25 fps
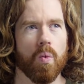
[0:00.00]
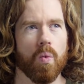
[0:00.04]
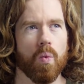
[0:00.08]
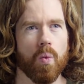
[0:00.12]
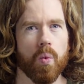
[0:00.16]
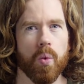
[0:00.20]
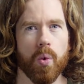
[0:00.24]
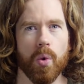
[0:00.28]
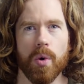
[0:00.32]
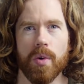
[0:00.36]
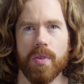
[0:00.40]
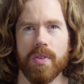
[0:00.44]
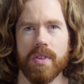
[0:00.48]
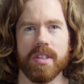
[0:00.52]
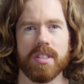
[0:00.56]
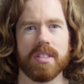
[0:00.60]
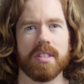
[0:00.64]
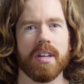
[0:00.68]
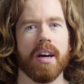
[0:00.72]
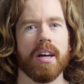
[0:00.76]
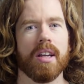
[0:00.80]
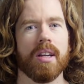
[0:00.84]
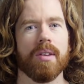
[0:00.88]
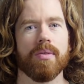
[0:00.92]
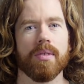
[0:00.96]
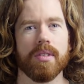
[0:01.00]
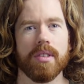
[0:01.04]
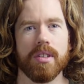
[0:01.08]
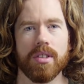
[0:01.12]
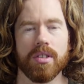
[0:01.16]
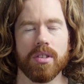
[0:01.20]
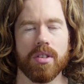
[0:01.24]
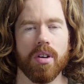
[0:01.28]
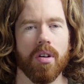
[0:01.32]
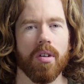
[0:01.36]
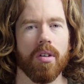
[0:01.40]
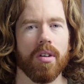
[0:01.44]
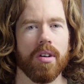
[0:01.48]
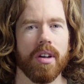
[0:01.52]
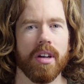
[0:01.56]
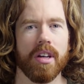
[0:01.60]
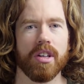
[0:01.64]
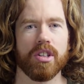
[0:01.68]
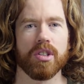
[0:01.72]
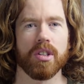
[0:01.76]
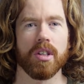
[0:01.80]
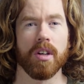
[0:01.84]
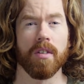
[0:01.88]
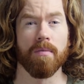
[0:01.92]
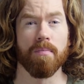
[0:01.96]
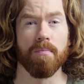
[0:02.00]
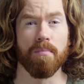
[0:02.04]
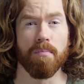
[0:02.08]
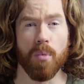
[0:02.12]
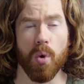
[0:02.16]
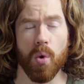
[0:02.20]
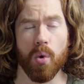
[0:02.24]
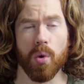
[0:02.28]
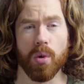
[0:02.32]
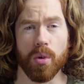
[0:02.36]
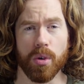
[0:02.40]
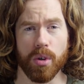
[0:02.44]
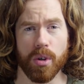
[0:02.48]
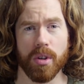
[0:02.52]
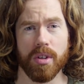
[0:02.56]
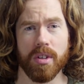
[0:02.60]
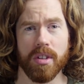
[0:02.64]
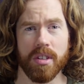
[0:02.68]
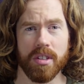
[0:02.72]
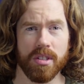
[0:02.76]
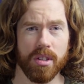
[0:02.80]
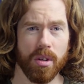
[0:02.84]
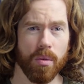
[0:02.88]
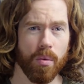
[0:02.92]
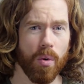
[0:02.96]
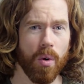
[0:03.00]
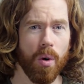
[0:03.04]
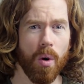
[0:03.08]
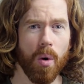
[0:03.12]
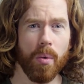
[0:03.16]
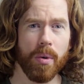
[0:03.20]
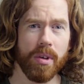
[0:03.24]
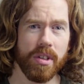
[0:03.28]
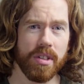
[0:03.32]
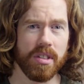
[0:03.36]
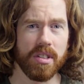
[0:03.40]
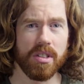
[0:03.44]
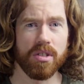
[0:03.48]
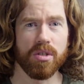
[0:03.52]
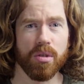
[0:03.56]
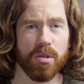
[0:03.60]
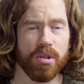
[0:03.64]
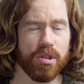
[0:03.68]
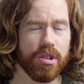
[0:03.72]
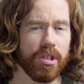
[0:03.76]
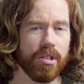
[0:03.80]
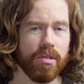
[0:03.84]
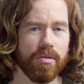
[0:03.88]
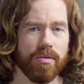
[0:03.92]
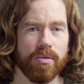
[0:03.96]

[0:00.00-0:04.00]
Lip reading: were this kind of incarnation of moral goodness that we're always searching